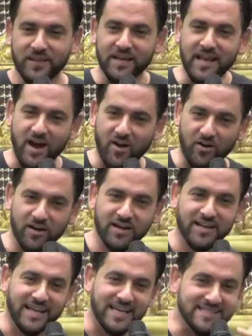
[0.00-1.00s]
Now,
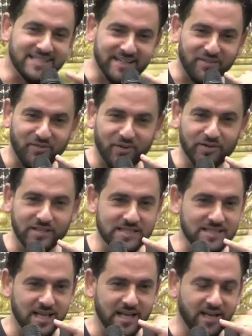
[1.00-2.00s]
he's on the phone. He's
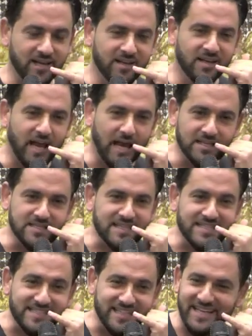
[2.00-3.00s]
like, and he's
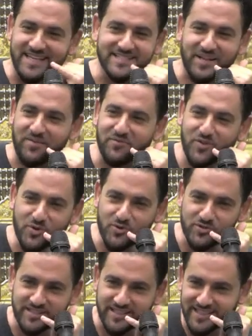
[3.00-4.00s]
listening. He's
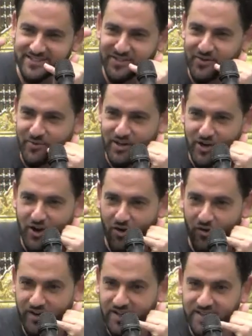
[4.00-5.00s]
confused. He doesn't know where to
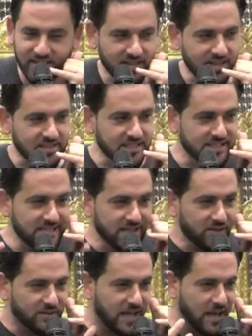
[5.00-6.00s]
go. Because he's
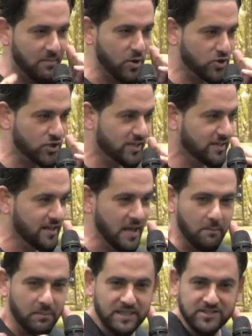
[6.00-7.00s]
dealing with the emotion,
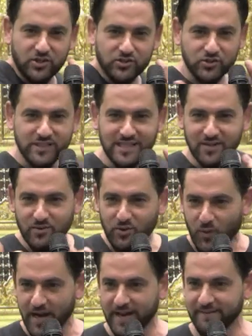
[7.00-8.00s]
but he's also dealing with
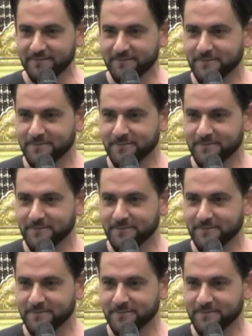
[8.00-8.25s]
what?